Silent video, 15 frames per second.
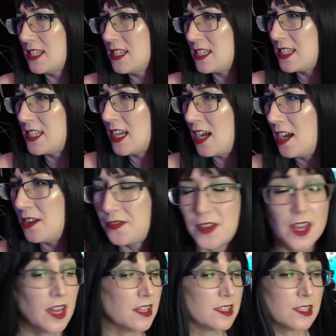and
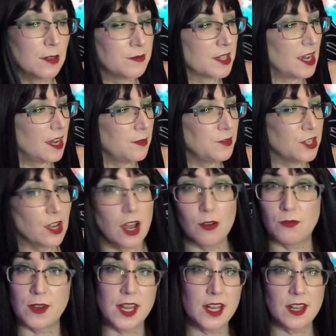stuff. Sometimes you
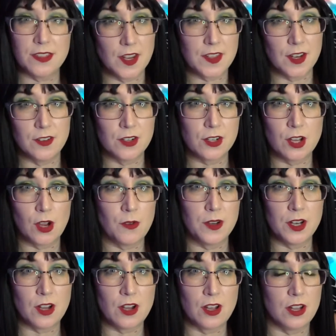got rain and thunder
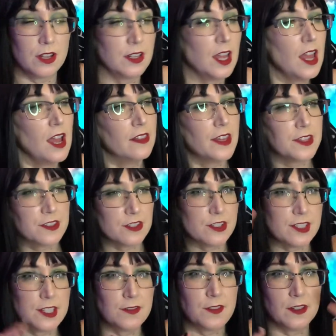going on. Like
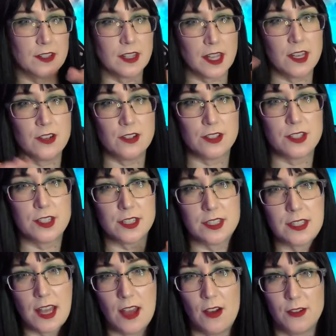there's different layers to
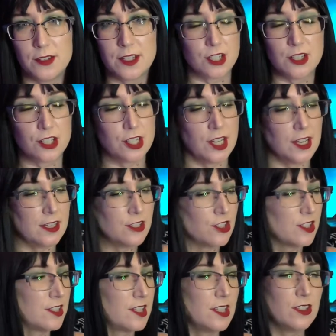sound and shit. And
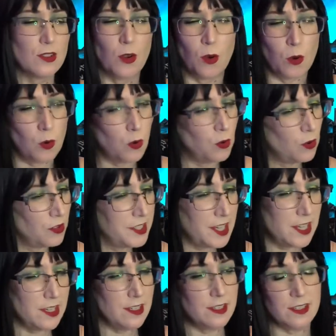just these
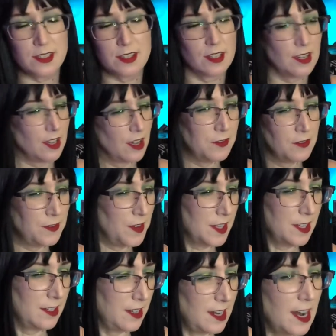oldies
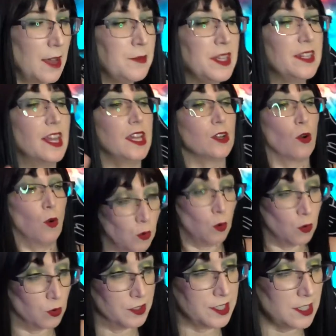fucking, and I mean like
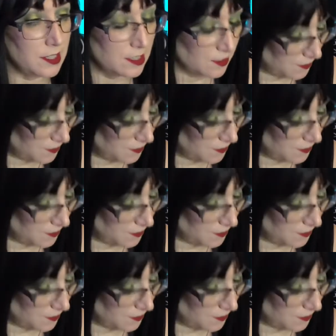oldies